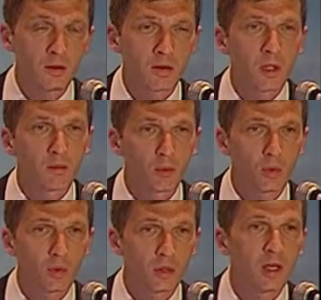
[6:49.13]
or
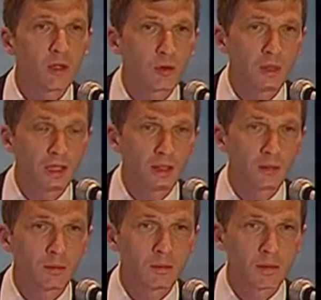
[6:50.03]
indicators of deciphering
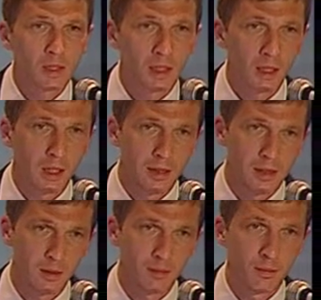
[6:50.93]
based on the
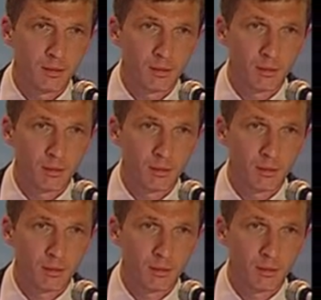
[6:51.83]
results of